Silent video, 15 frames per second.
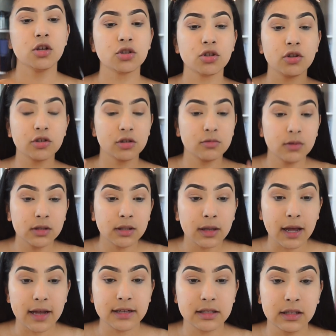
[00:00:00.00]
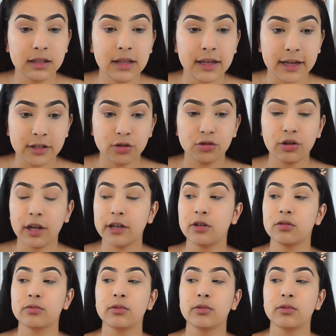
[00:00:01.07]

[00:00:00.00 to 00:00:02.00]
So this is what the eyes look like. I told you I don't